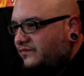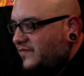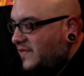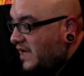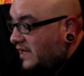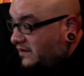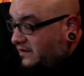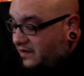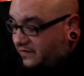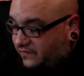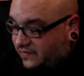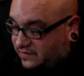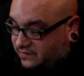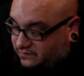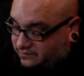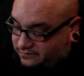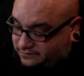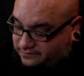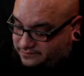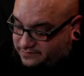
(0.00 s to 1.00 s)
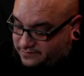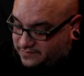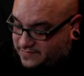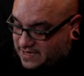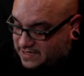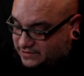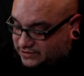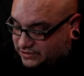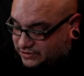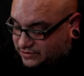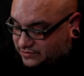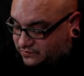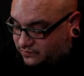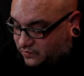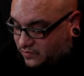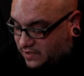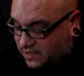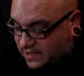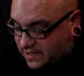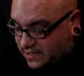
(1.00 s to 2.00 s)
I love it. And that's just
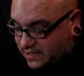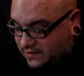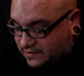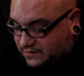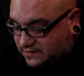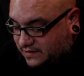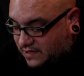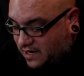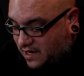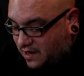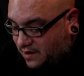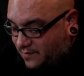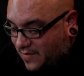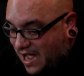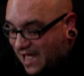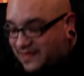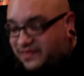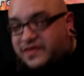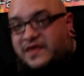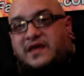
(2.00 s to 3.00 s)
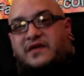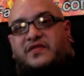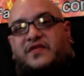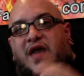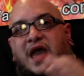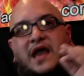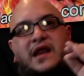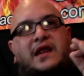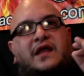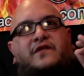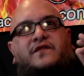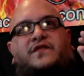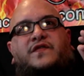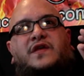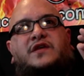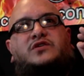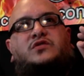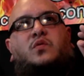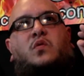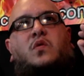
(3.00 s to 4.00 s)
what it is. I think that if this